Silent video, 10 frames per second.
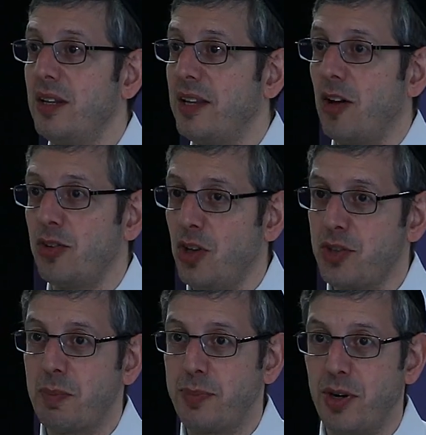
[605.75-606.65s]
They are
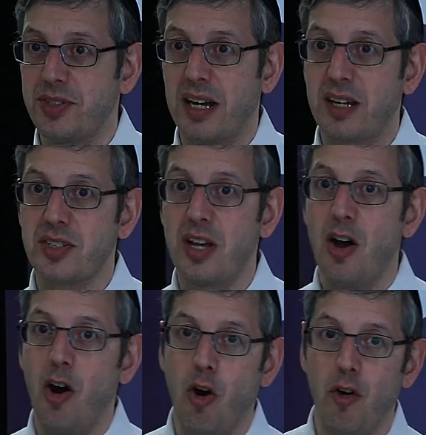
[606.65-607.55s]
not a product
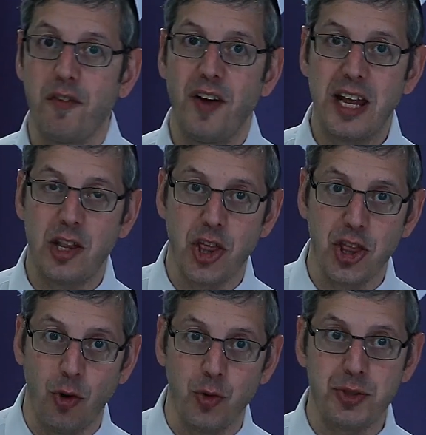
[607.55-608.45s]
of a
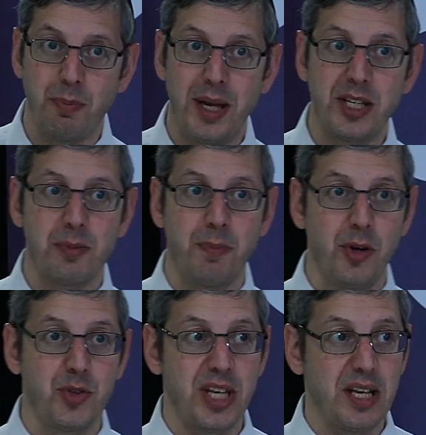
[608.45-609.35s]
thought-based
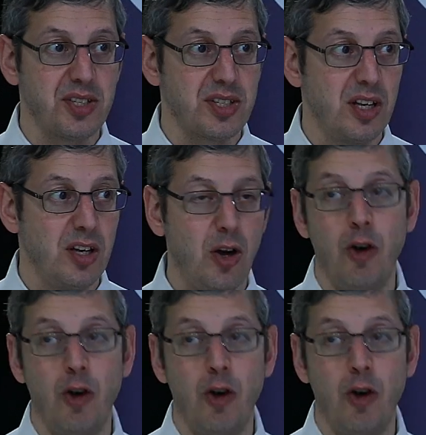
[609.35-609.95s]
process